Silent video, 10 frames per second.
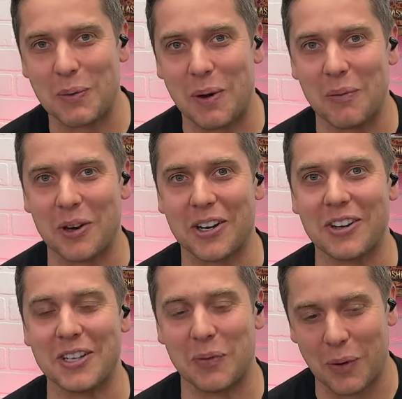what we're
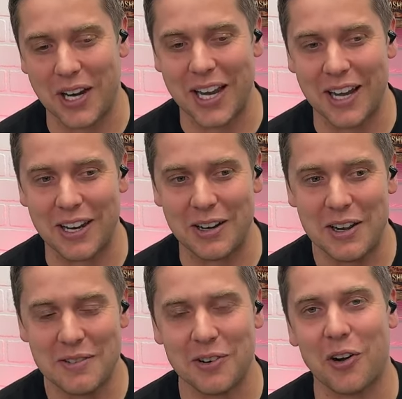currently working on
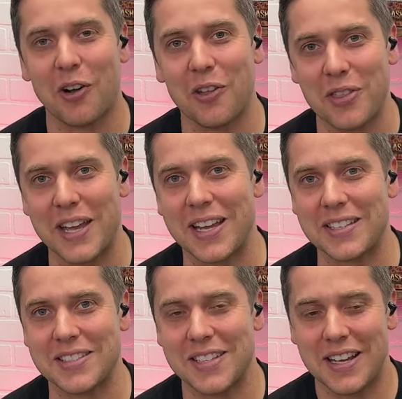for all
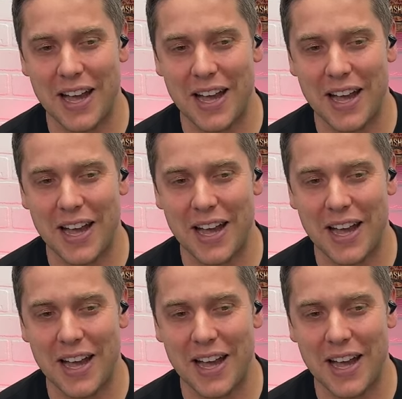things